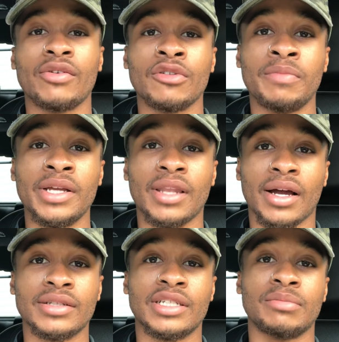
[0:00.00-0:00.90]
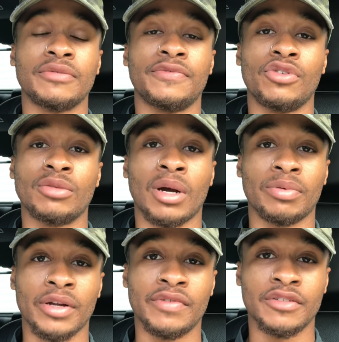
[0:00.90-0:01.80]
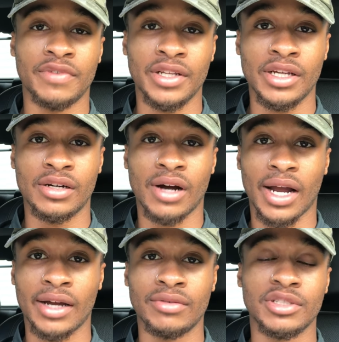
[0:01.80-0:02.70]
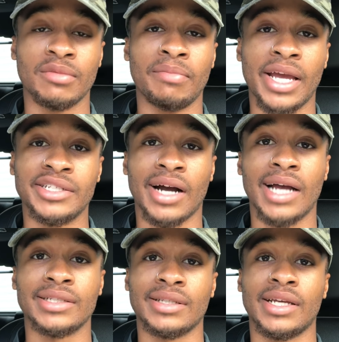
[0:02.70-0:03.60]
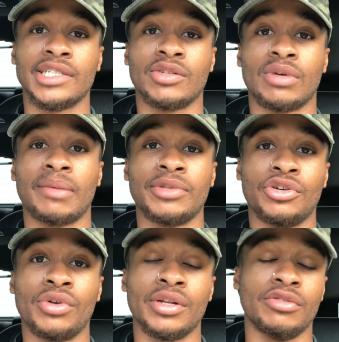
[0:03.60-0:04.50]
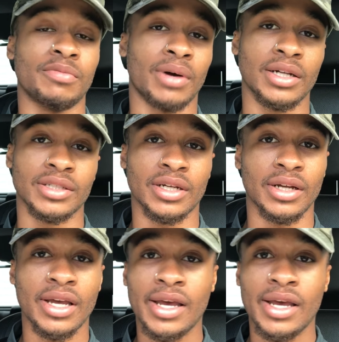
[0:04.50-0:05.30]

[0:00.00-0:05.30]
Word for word: And with me, like I said before in my previous video, I go into major isolation when I'm doing a new project.